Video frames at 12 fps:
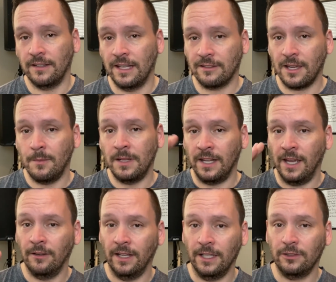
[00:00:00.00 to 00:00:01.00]
It's coming
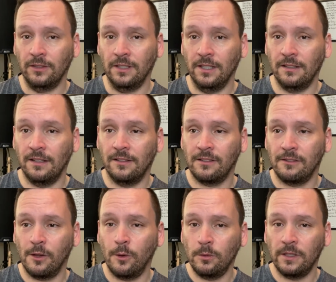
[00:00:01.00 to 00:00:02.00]
down, actually. It's
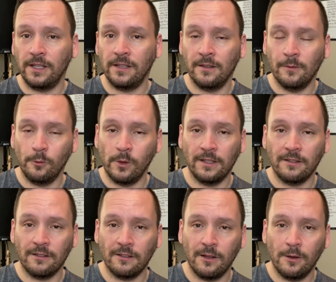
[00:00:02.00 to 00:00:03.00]
slowly, weight
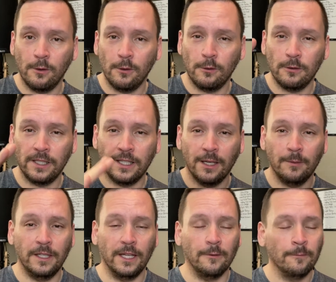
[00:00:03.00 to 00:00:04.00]
slowly coming
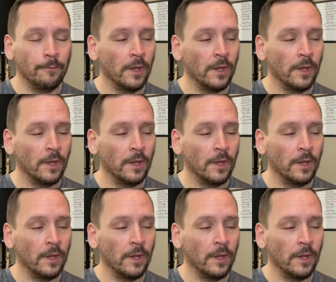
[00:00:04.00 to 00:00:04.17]
down.